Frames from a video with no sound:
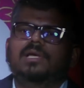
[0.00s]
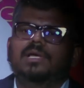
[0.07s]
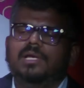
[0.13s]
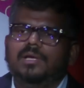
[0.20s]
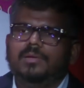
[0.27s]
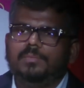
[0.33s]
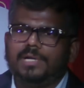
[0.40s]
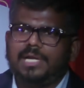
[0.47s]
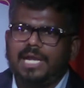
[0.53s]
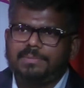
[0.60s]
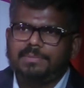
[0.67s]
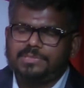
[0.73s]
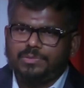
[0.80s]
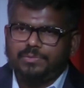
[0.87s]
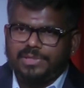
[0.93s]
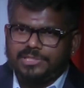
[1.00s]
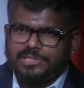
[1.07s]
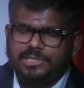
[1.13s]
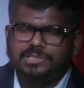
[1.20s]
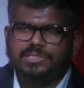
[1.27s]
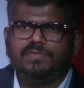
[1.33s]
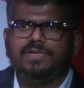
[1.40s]
perhaps
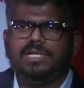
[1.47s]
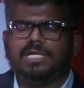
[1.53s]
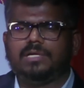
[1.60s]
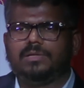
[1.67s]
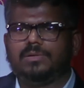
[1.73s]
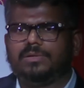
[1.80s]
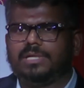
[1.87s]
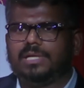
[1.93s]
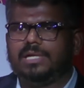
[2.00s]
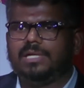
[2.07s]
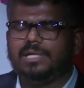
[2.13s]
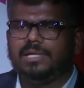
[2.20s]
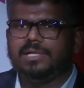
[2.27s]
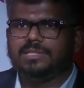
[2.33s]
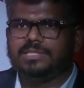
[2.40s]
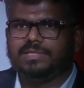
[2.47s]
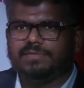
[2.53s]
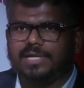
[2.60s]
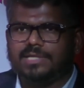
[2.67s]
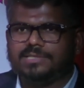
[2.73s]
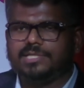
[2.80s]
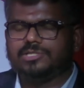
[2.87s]
questions of decoloniality and
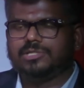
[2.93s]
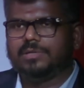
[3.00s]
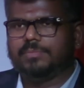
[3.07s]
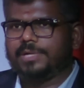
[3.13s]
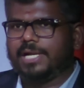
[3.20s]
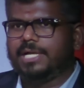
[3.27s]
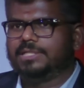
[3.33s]
civilizational pride